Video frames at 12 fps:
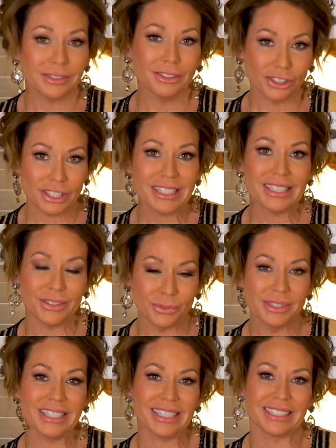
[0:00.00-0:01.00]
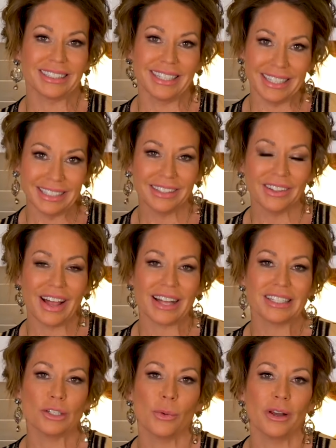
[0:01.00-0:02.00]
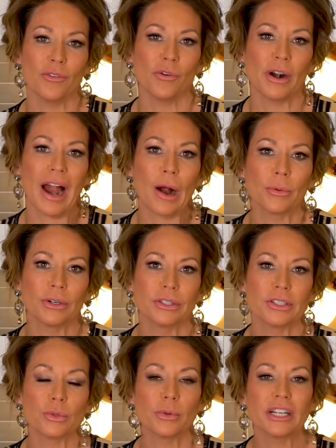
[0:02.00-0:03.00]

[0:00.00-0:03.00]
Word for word: Just recently, in the last twenty-four hours,